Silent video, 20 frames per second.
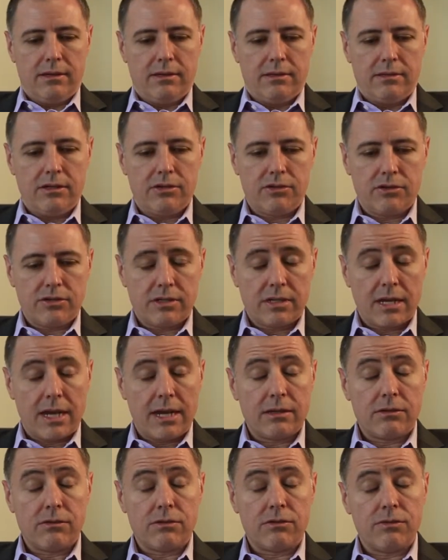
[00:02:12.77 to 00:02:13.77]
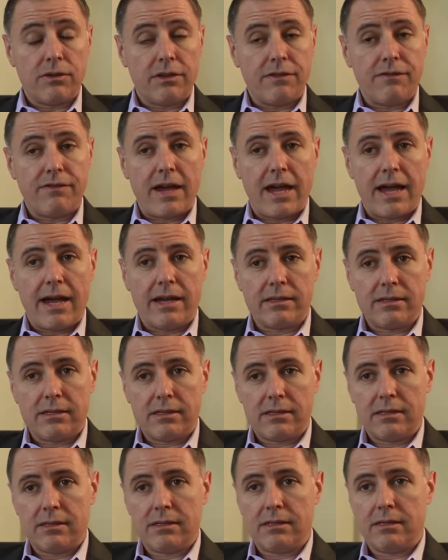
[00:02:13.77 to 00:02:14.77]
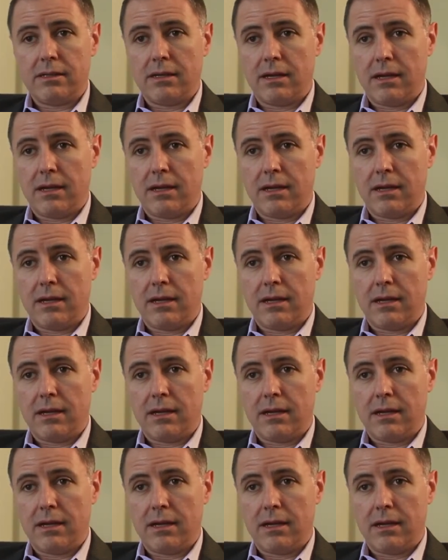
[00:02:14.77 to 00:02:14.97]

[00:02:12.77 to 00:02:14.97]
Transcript: Digital science was really fast,